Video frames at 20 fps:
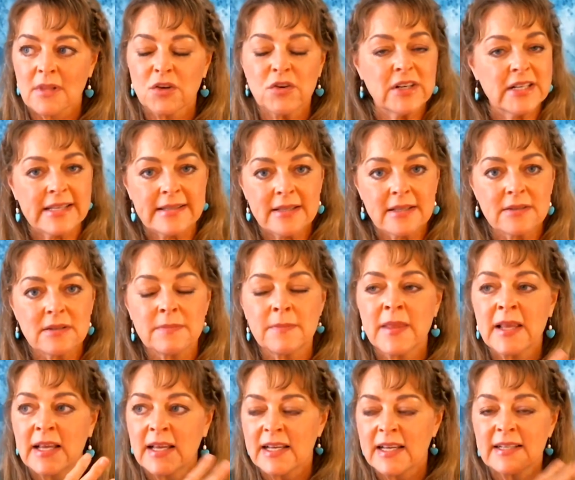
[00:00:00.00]
criticism.
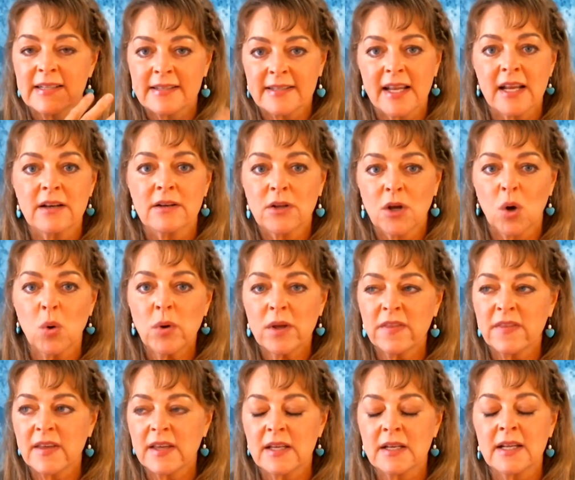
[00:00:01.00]
Instead, go
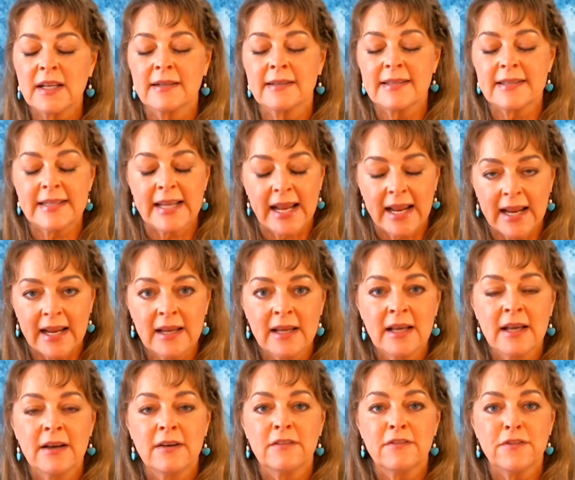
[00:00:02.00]
within and stay
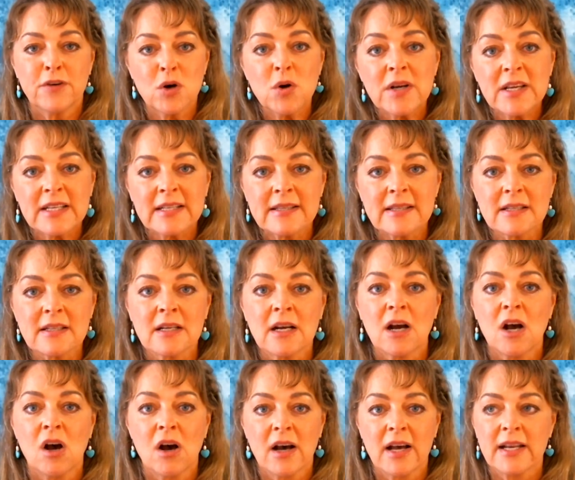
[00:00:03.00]
focused
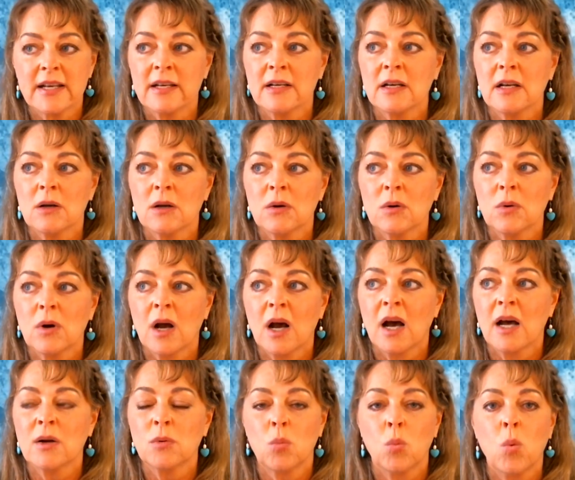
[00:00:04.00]
on
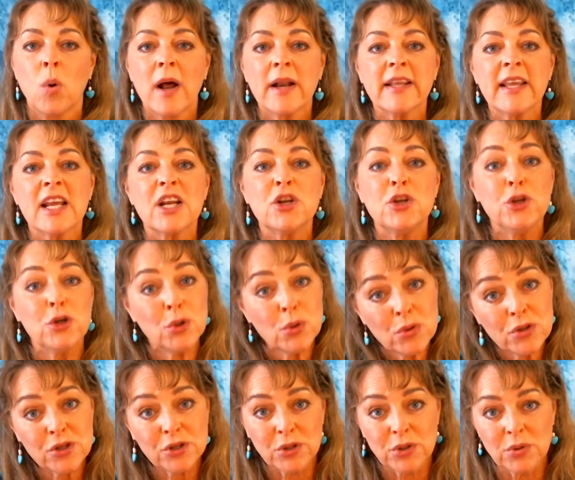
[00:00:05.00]
what can you
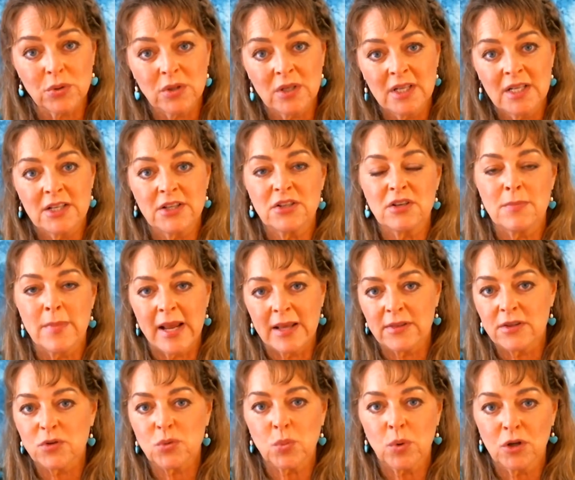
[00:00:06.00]
do to make
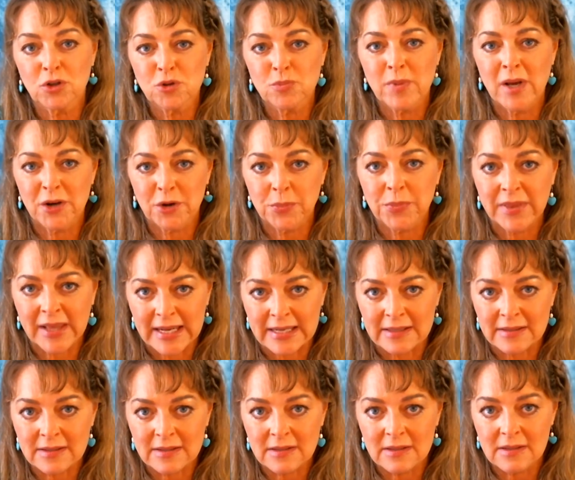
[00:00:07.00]
this world a better
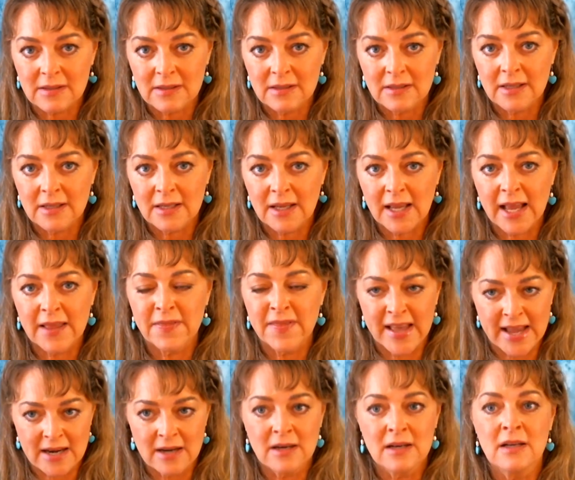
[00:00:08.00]
place. And
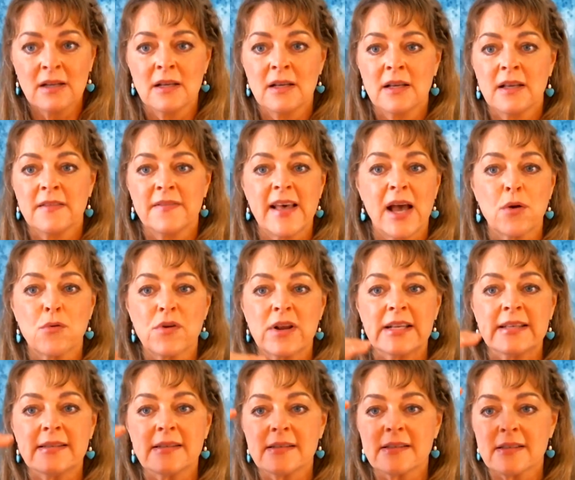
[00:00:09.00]
then that
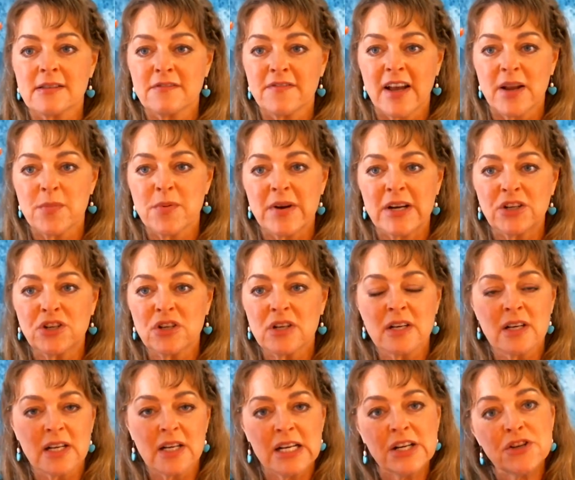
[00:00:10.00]
raises the
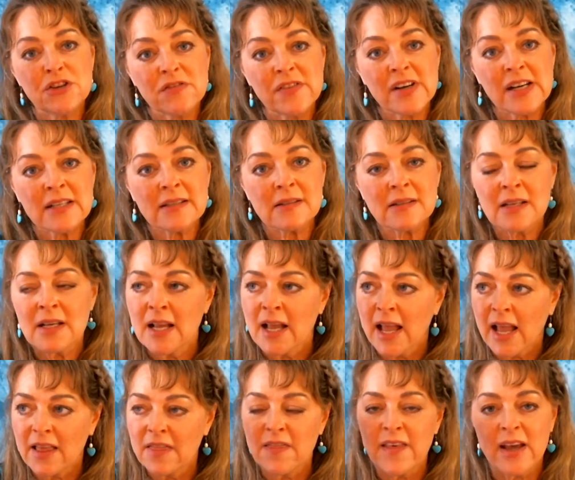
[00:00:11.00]
vibration, each of us,
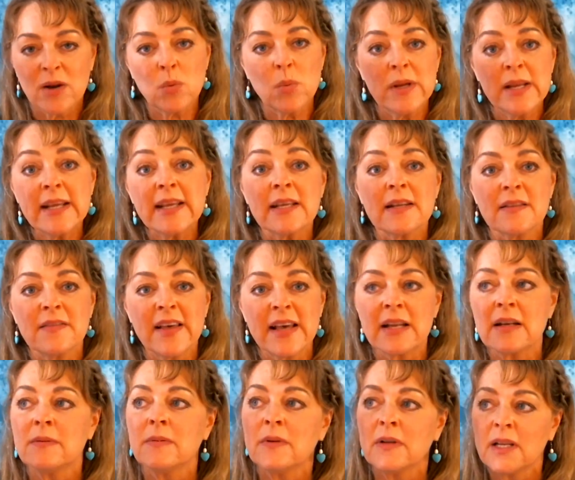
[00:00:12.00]
and then we can
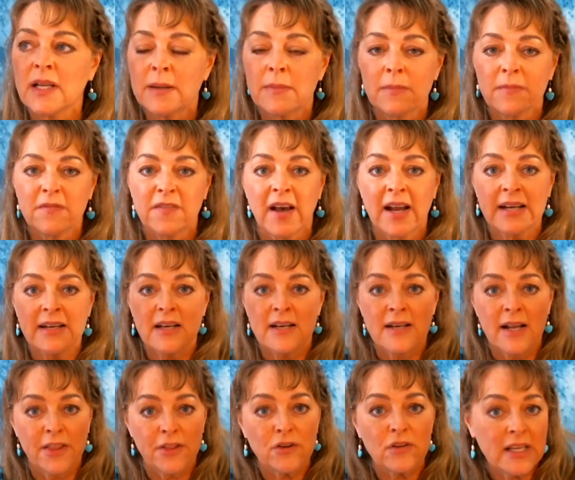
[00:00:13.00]
then find
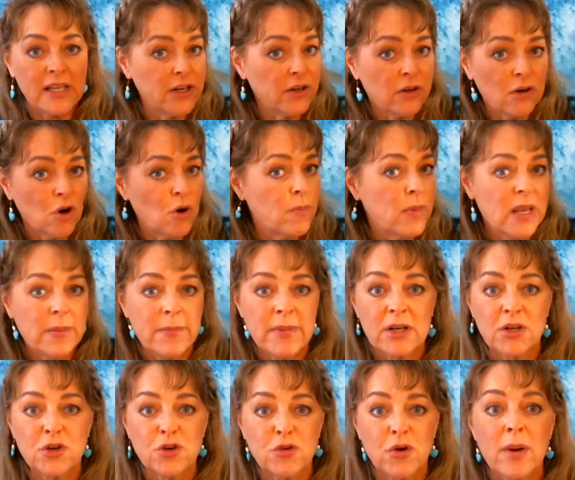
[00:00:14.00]
another leader, or
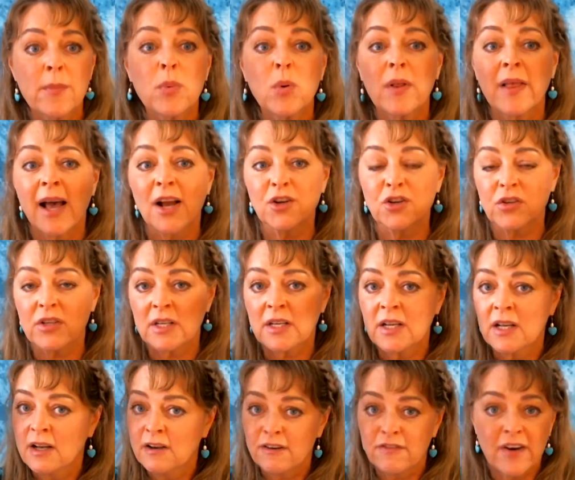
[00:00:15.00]
maybe Trump will actually
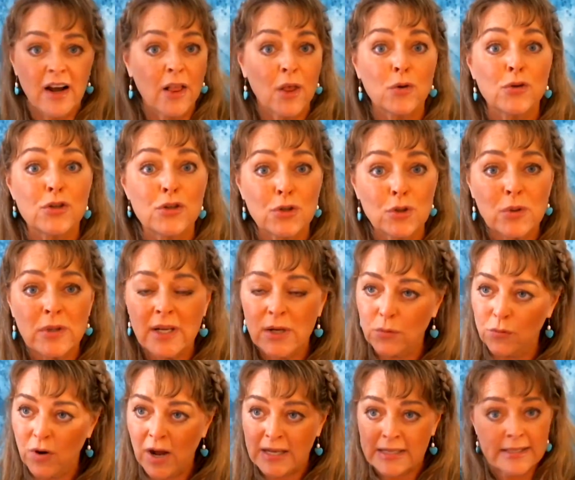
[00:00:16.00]
follow suit
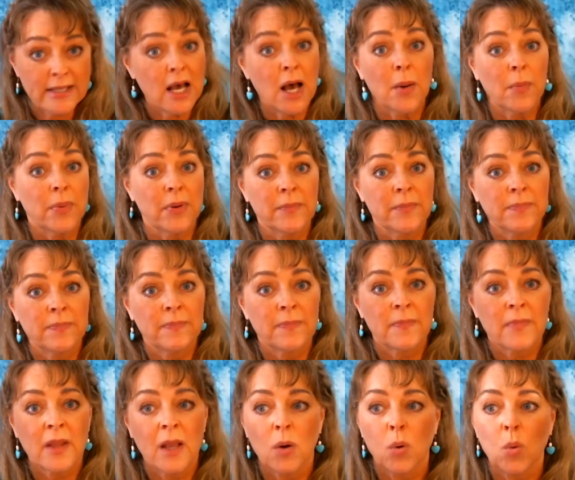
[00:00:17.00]
and rise up
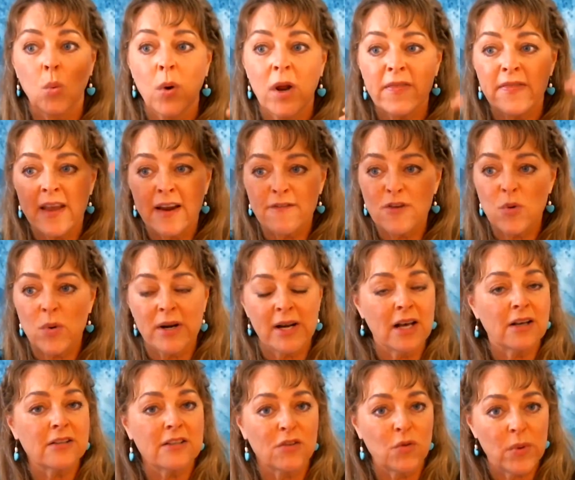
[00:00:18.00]
with everyone
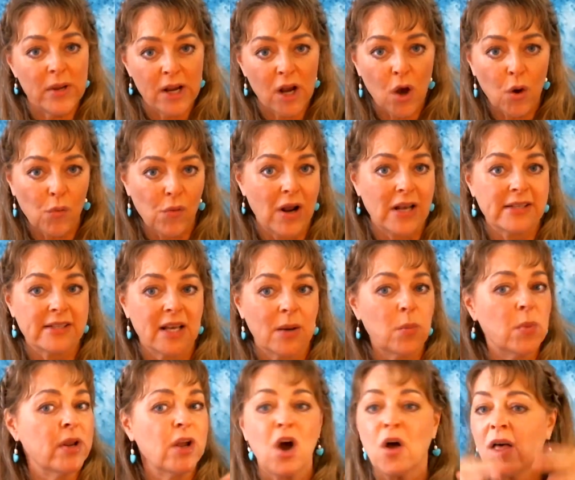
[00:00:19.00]
else. If we all rise up,
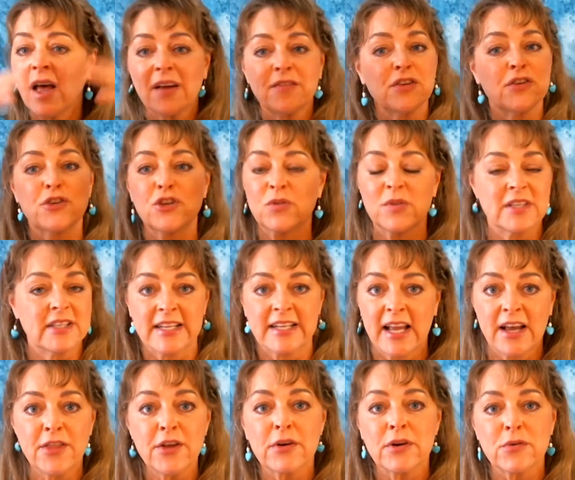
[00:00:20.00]
we all have to do this
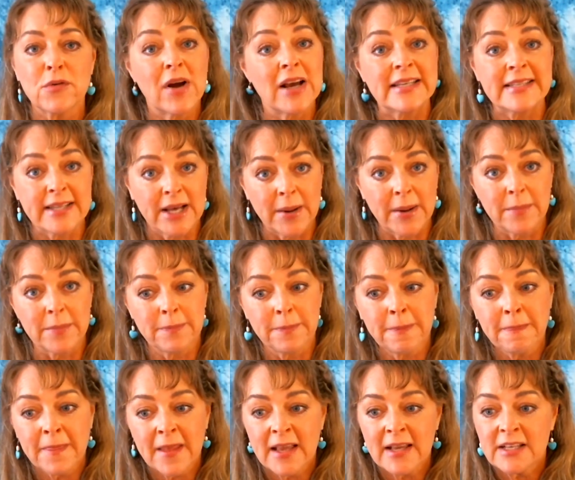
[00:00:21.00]
together and rise up.
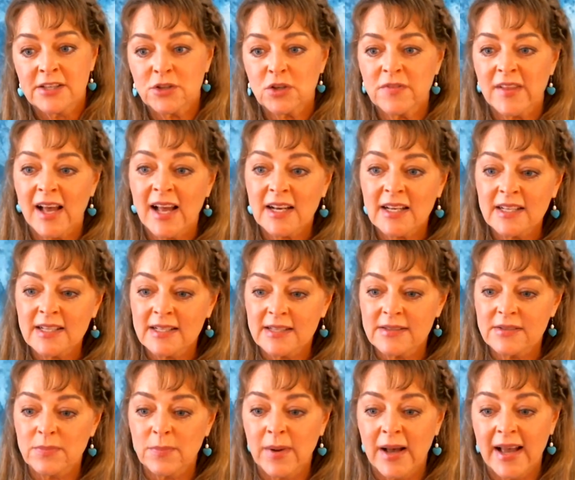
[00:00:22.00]
So that
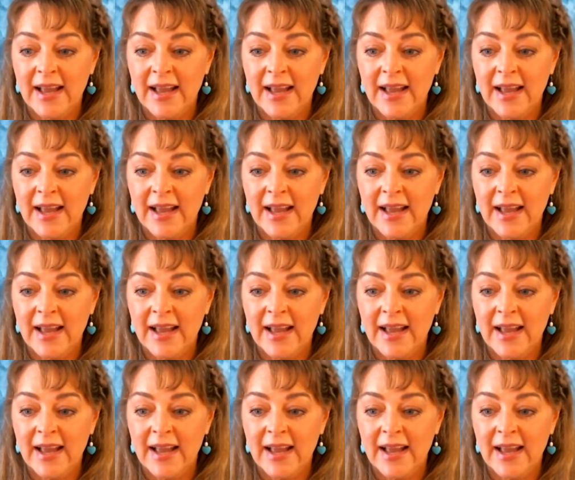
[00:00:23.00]
is